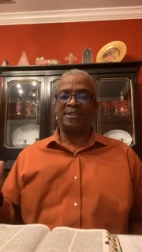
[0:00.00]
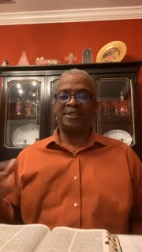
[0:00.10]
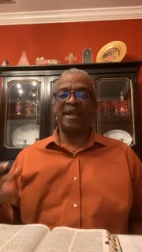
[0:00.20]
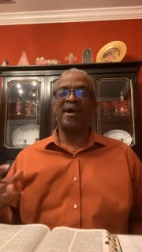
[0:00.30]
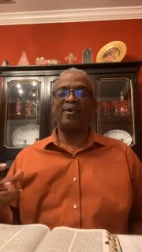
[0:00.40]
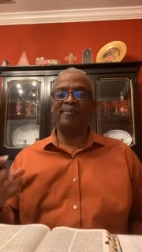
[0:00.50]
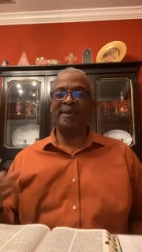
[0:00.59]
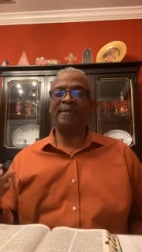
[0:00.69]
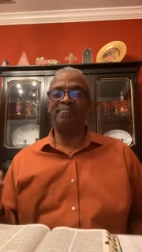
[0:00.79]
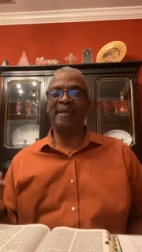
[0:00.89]
shall
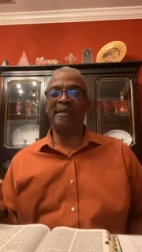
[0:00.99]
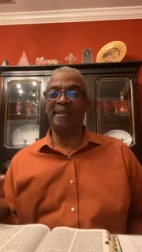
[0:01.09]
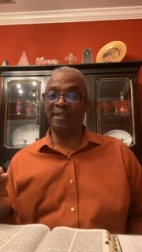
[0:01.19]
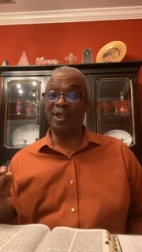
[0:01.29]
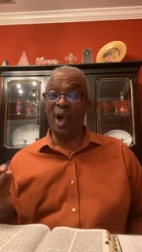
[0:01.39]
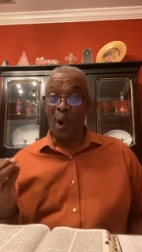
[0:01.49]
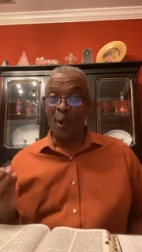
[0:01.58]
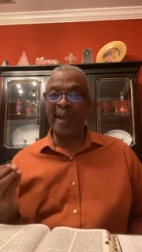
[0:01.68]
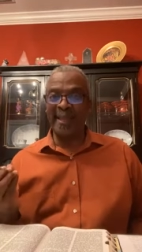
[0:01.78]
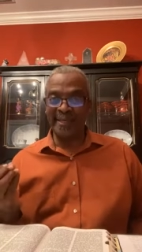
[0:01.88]
be, meaning it's
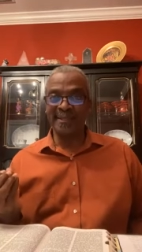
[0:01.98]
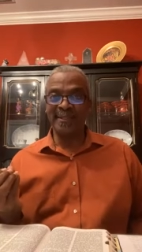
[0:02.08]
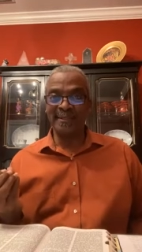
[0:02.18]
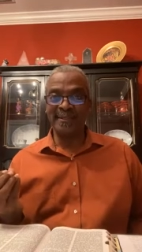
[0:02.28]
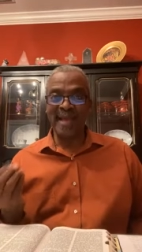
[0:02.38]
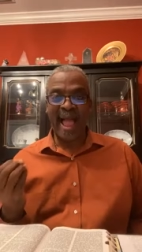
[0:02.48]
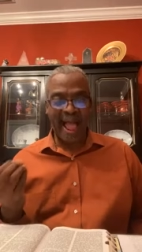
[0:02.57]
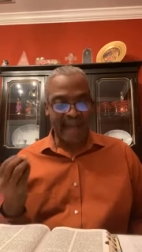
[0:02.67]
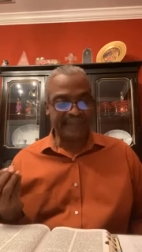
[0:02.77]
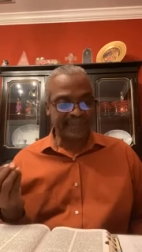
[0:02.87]
going to
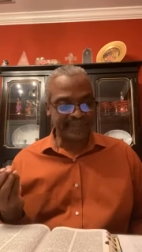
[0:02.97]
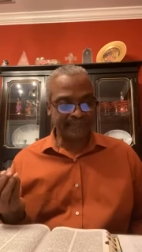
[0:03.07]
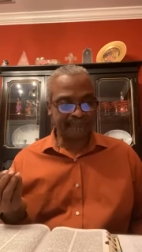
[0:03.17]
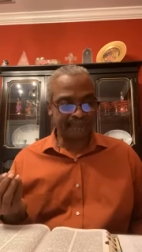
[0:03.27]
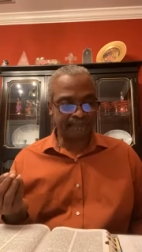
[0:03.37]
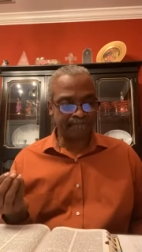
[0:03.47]
happen.